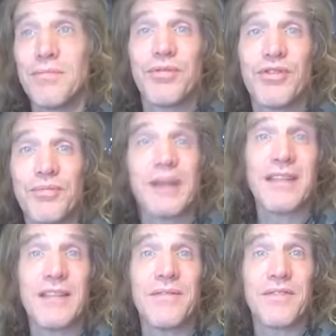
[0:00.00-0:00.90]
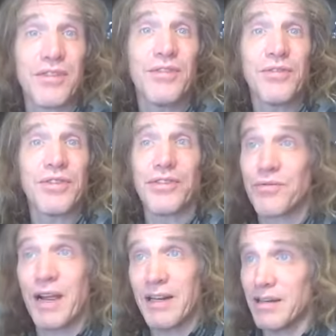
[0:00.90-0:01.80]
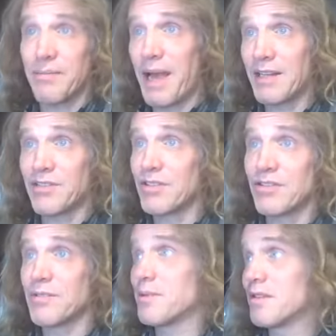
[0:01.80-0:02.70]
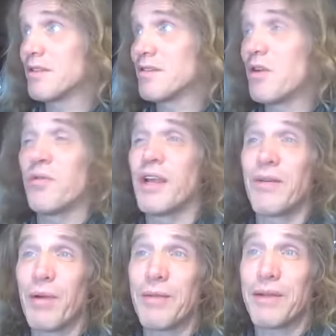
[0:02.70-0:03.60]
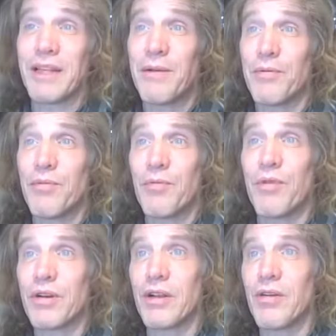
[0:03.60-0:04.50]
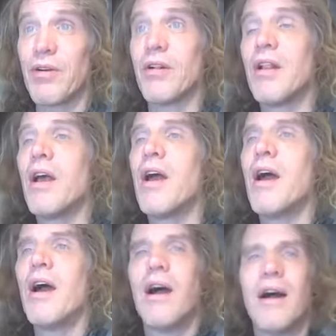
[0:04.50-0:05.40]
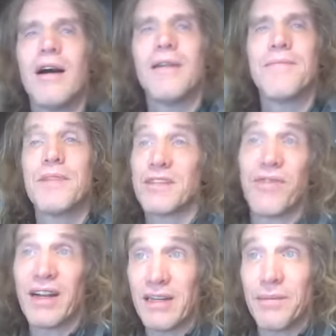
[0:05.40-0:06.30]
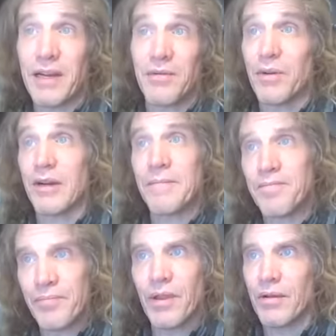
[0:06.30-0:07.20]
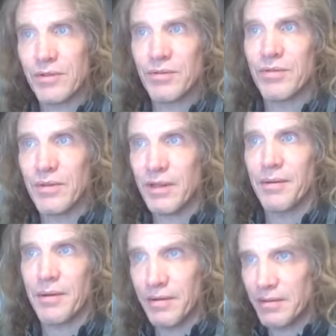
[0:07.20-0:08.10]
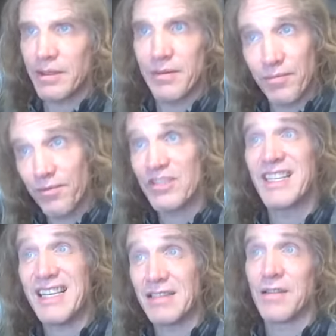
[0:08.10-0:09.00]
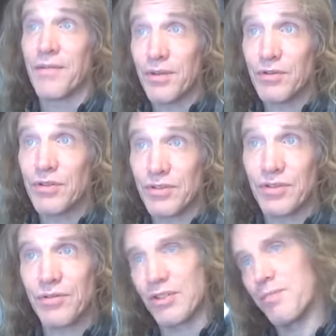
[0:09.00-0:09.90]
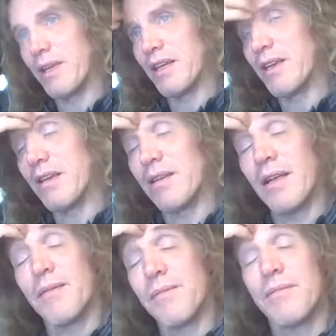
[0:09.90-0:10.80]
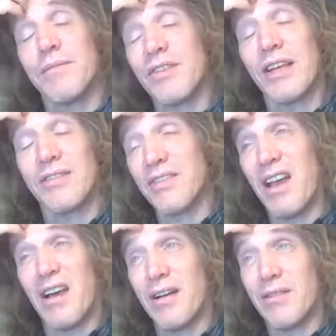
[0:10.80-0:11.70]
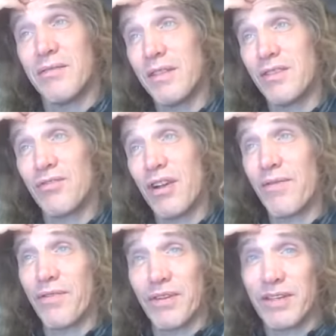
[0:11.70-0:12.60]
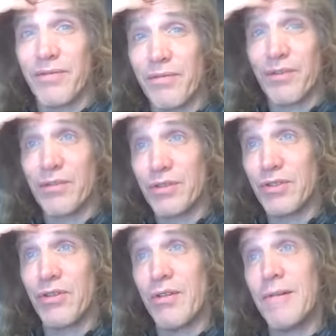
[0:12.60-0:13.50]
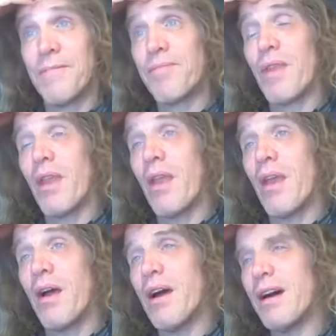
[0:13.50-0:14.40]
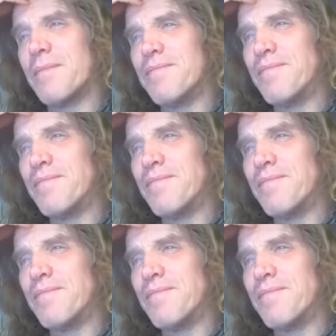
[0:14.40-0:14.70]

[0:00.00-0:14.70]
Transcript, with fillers: prospective solutions, right? It imagines them and says, oh yeah, wait a minute, that one won't work at all. Um, let's find a better one. You know, so it, it, it, sees the future, so to speak, and, and says, no, let's try for a different future. Um,